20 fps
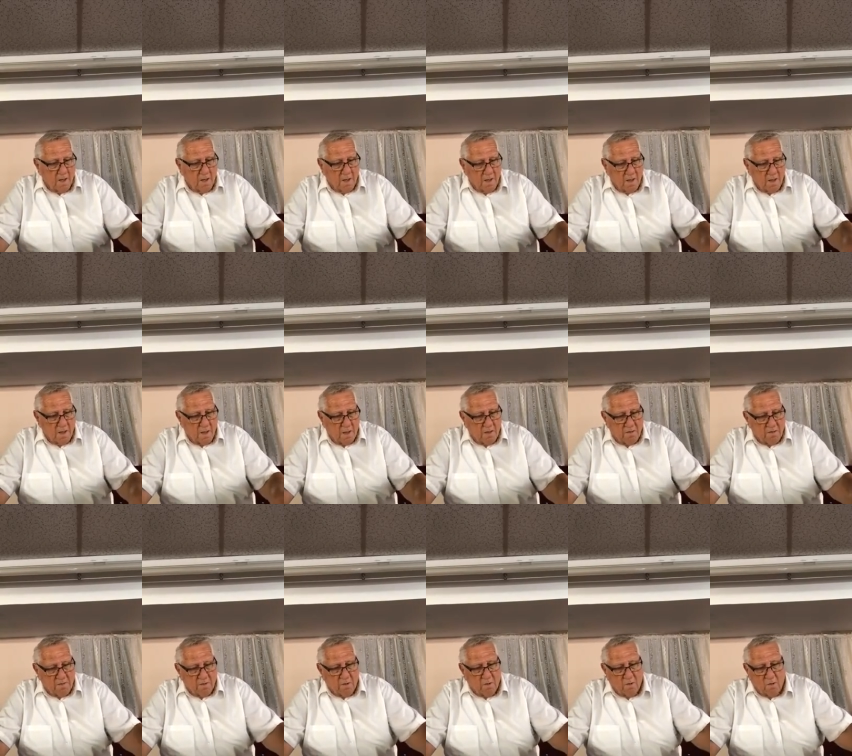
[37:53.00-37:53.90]
Uh,
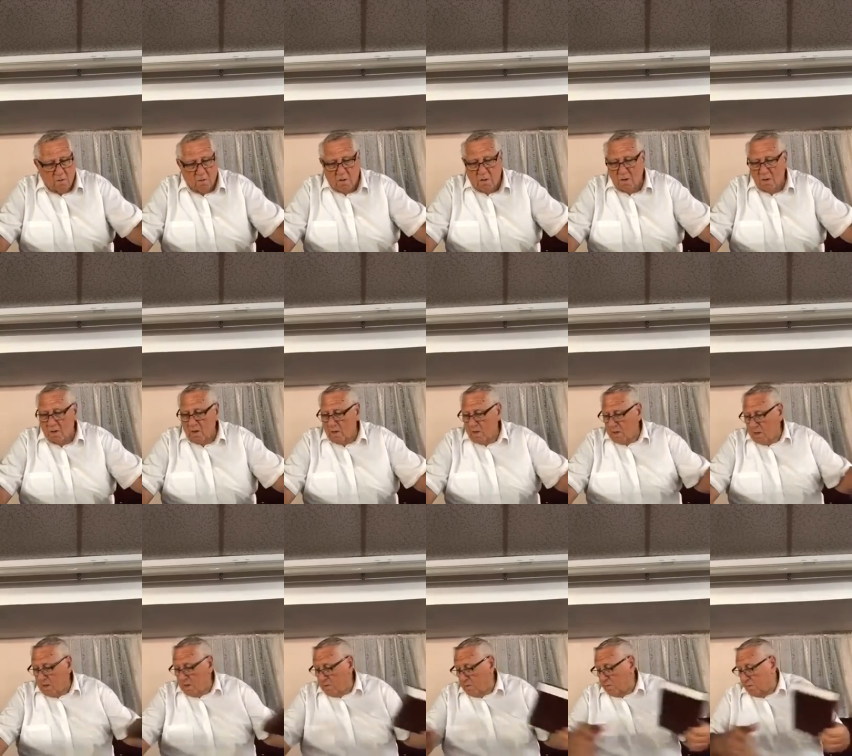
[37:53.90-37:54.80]
so,
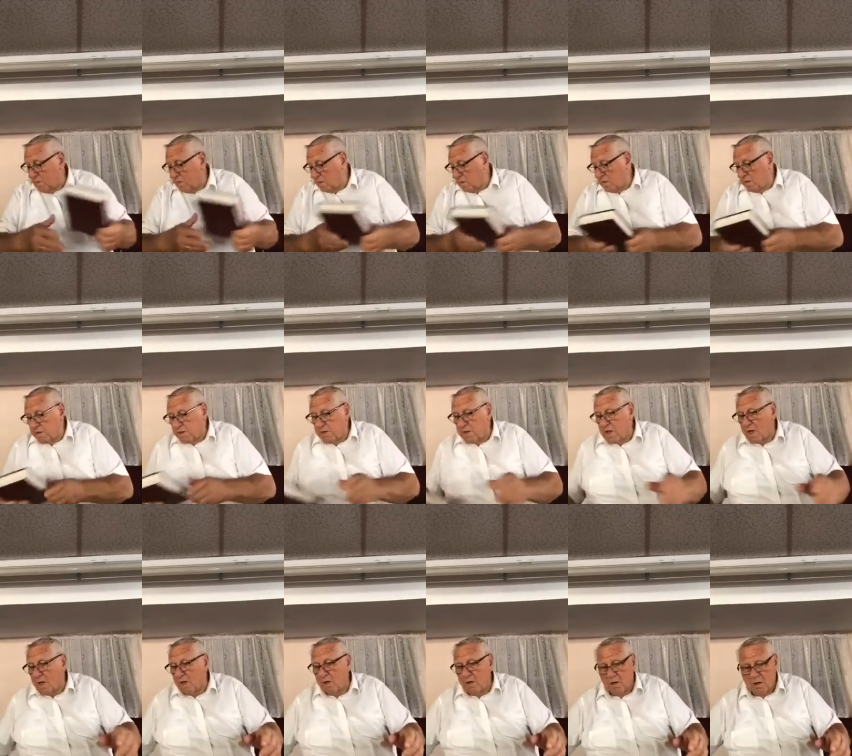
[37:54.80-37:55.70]
let me get this
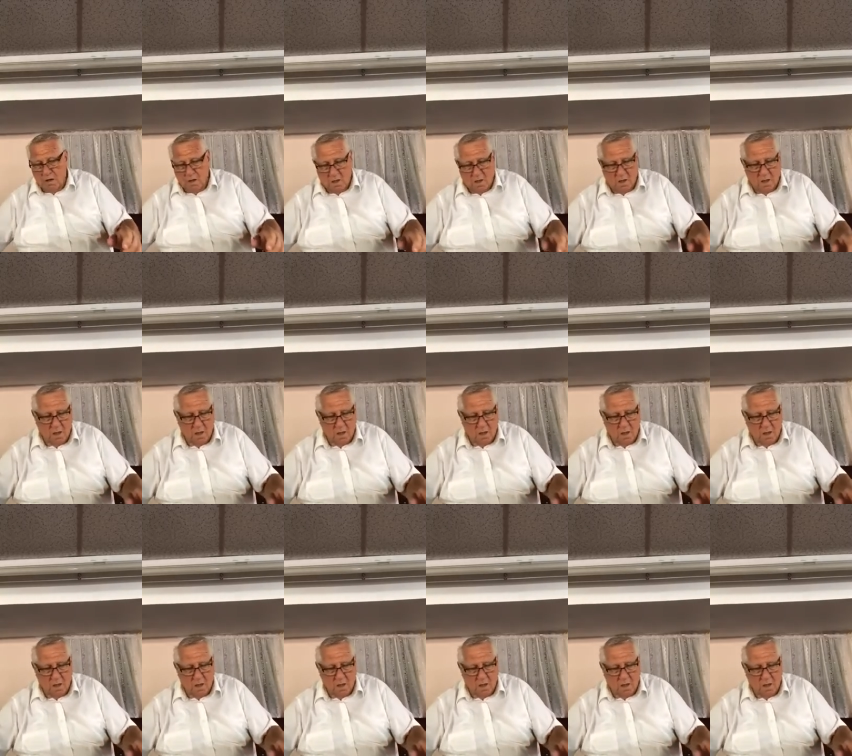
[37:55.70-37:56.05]
down here.